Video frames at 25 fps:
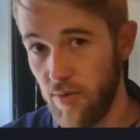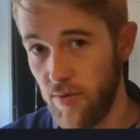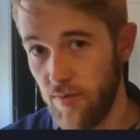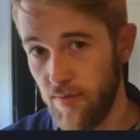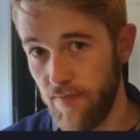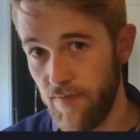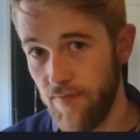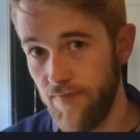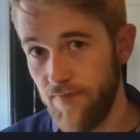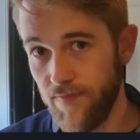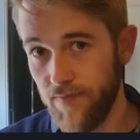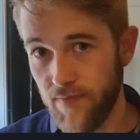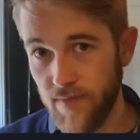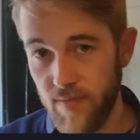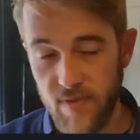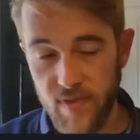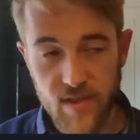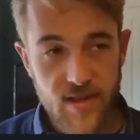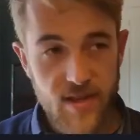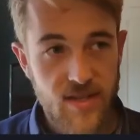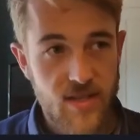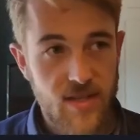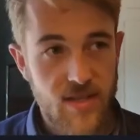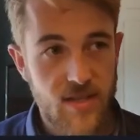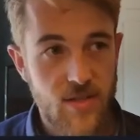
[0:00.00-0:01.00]
so
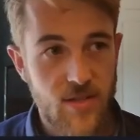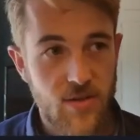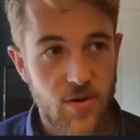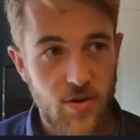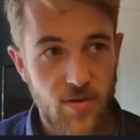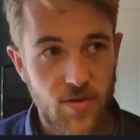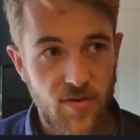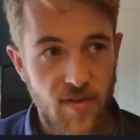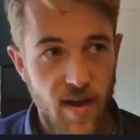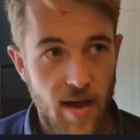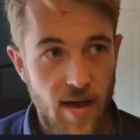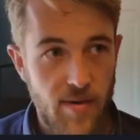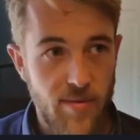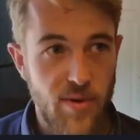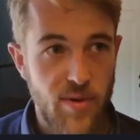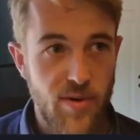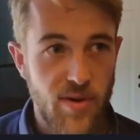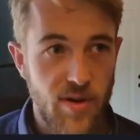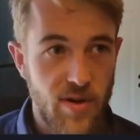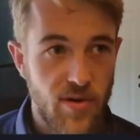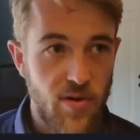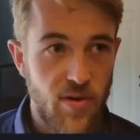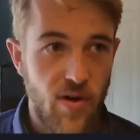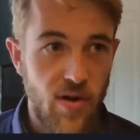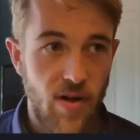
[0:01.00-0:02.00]
this is sort of how
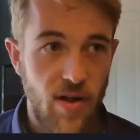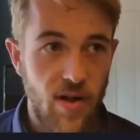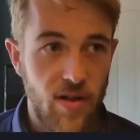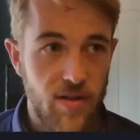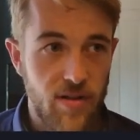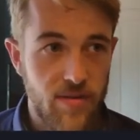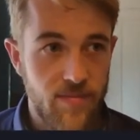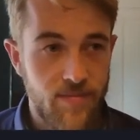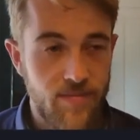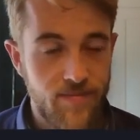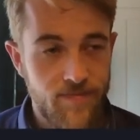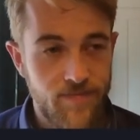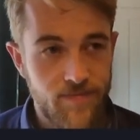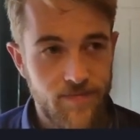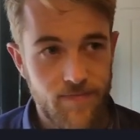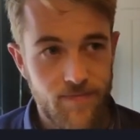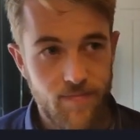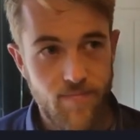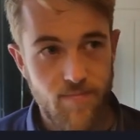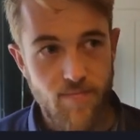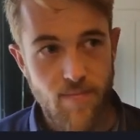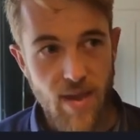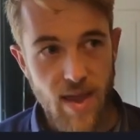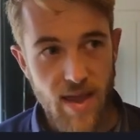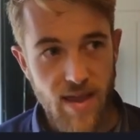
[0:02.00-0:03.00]
you can call
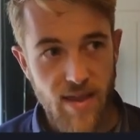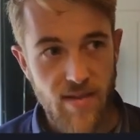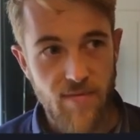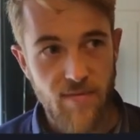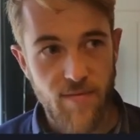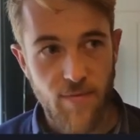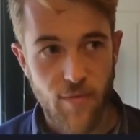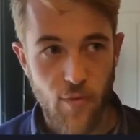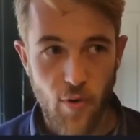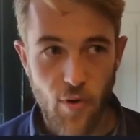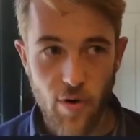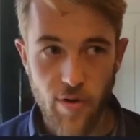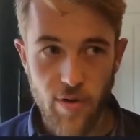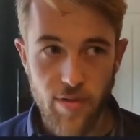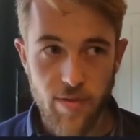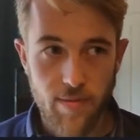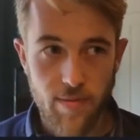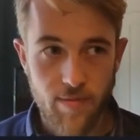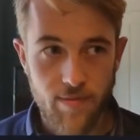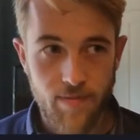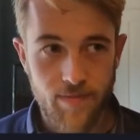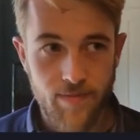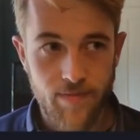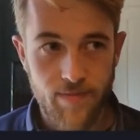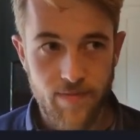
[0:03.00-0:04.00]
back and
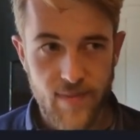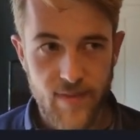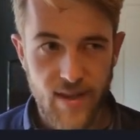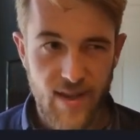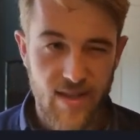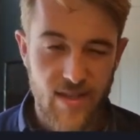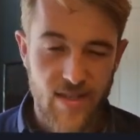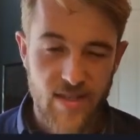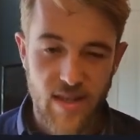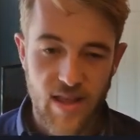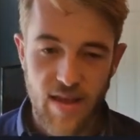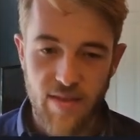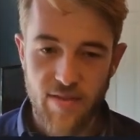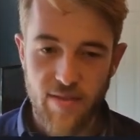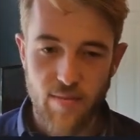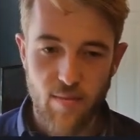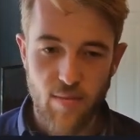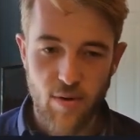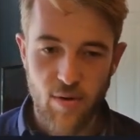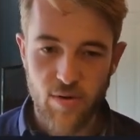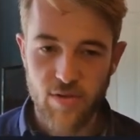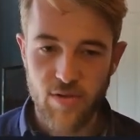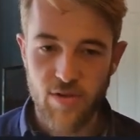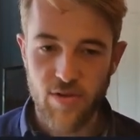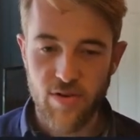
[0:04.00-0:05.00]
forth. It's not
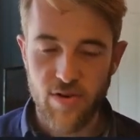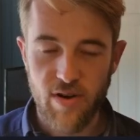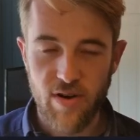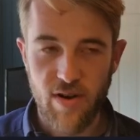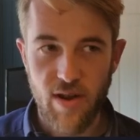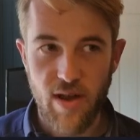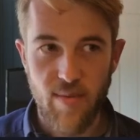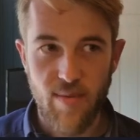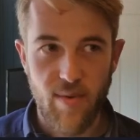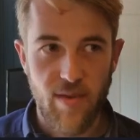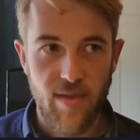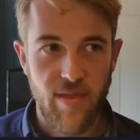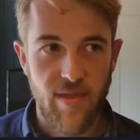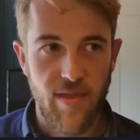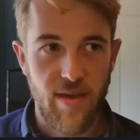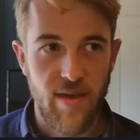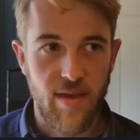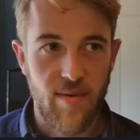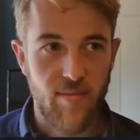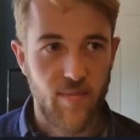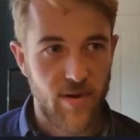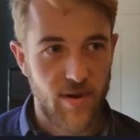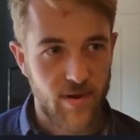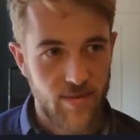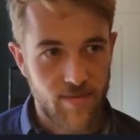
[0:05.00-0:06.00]
the most ergonomic
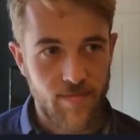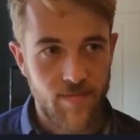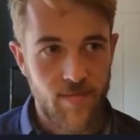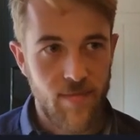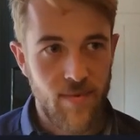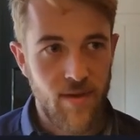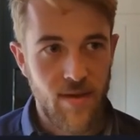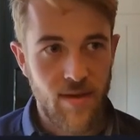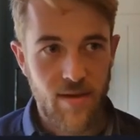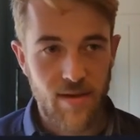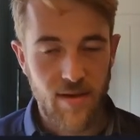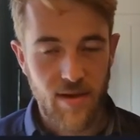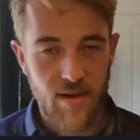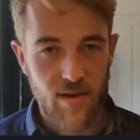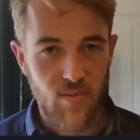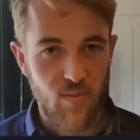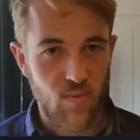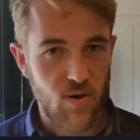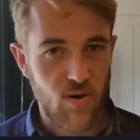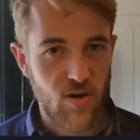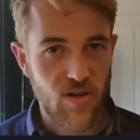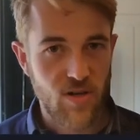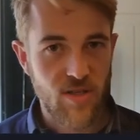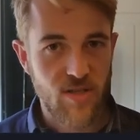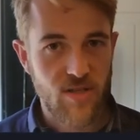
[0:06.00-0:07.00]
thing, but
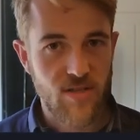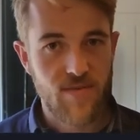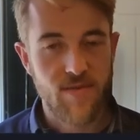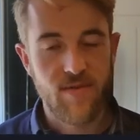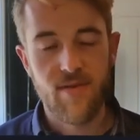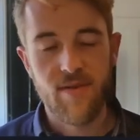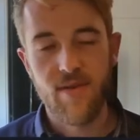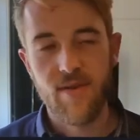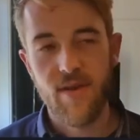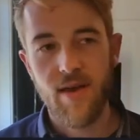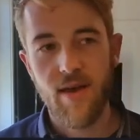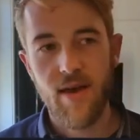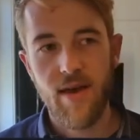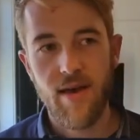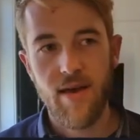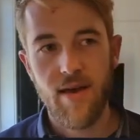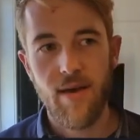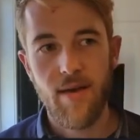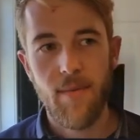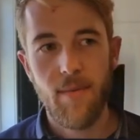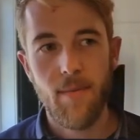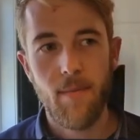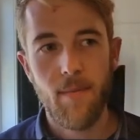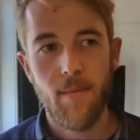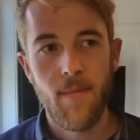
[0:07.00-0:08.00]
it works.
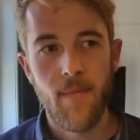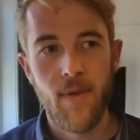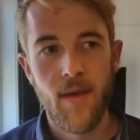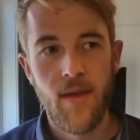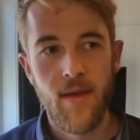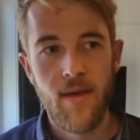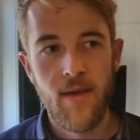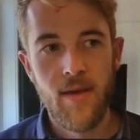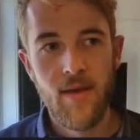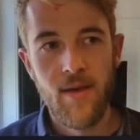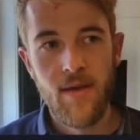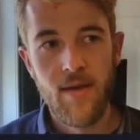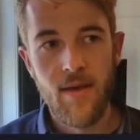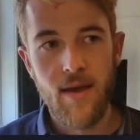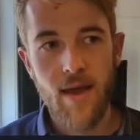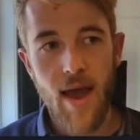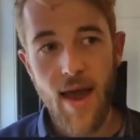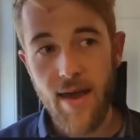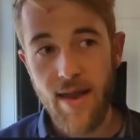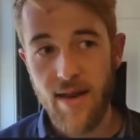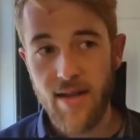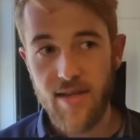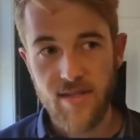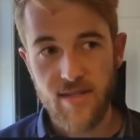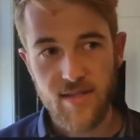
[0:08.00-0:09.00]
And
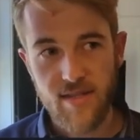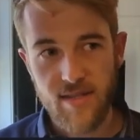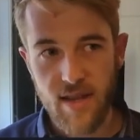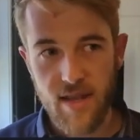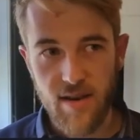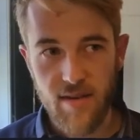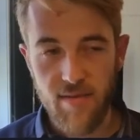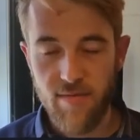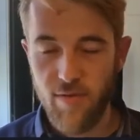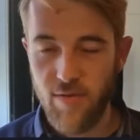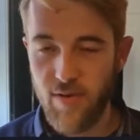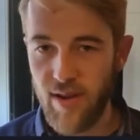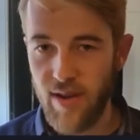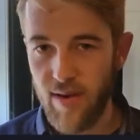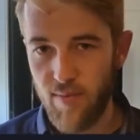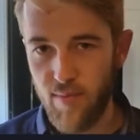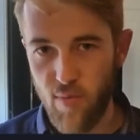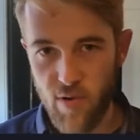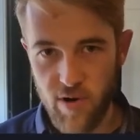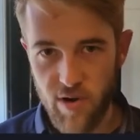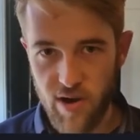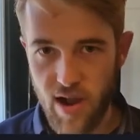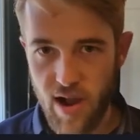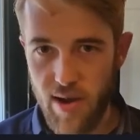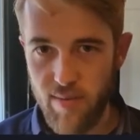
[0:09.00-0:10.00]
as I said, if you
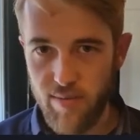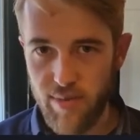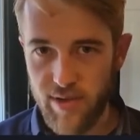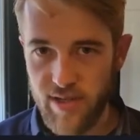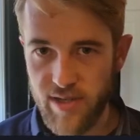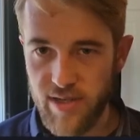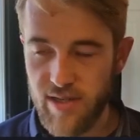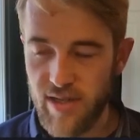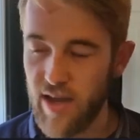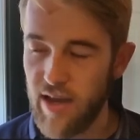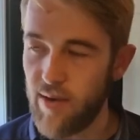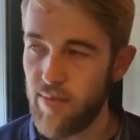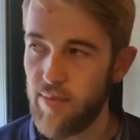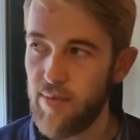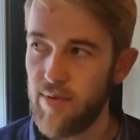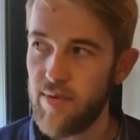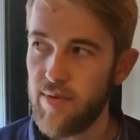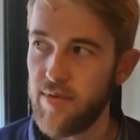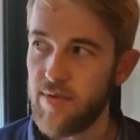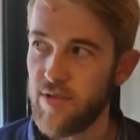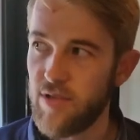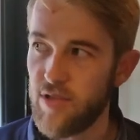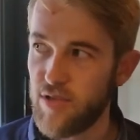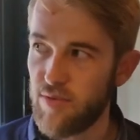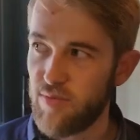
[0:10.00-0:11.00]
need more complex type,
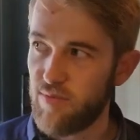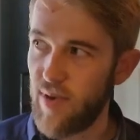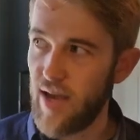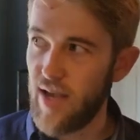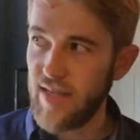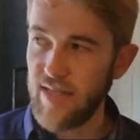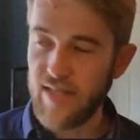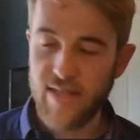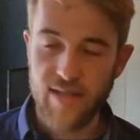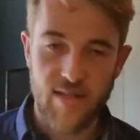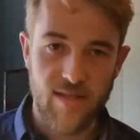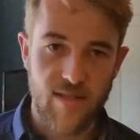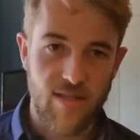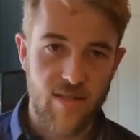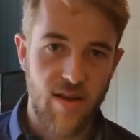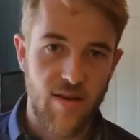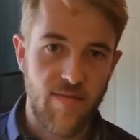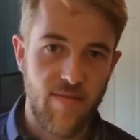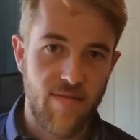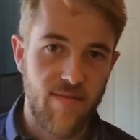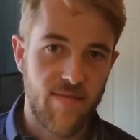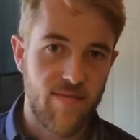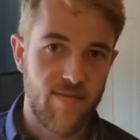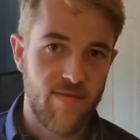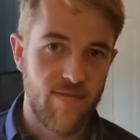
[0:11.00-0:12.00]
just passing
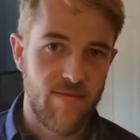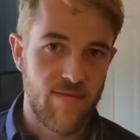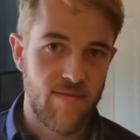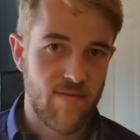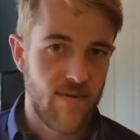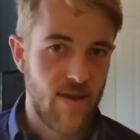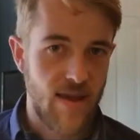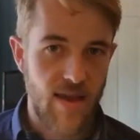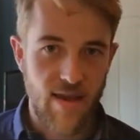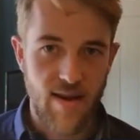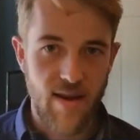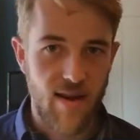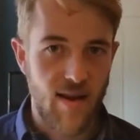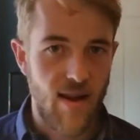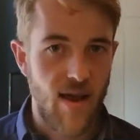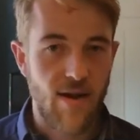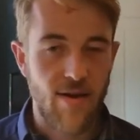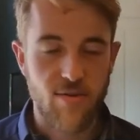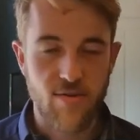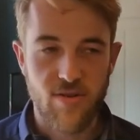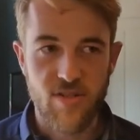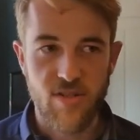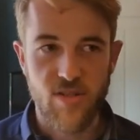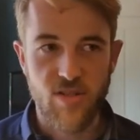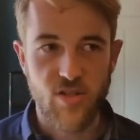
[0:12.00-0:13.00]
stuff in and
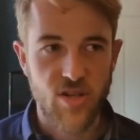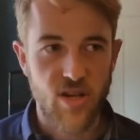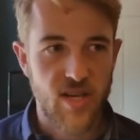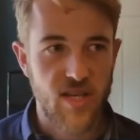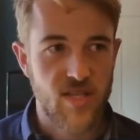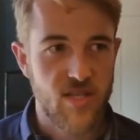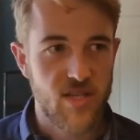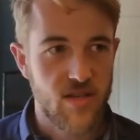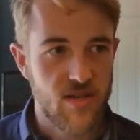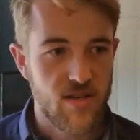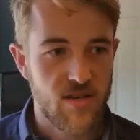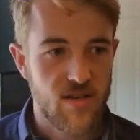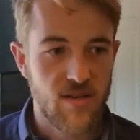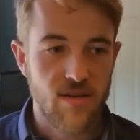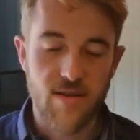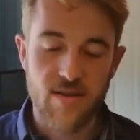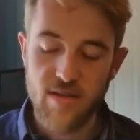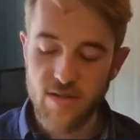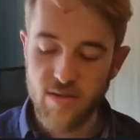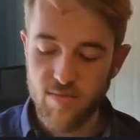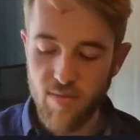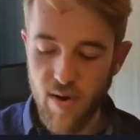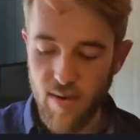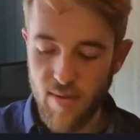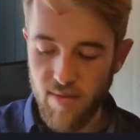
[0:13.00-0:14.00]
out as JSON
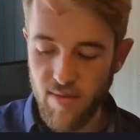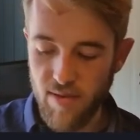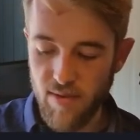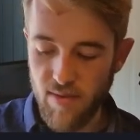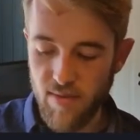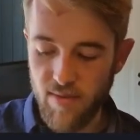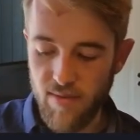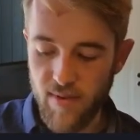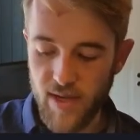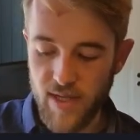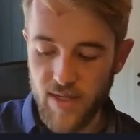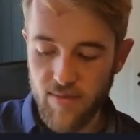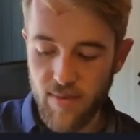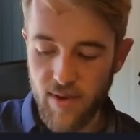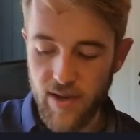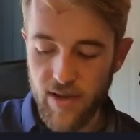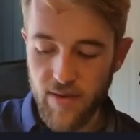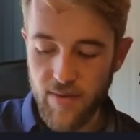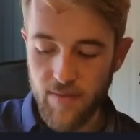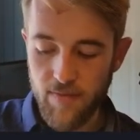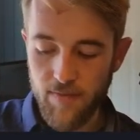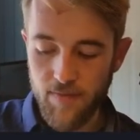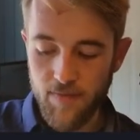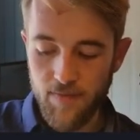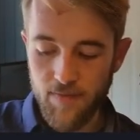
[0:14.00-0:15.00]
is probably the best
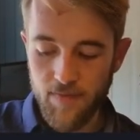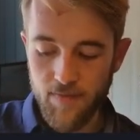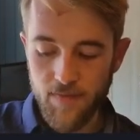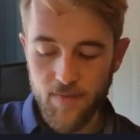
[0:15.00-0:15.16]
bet.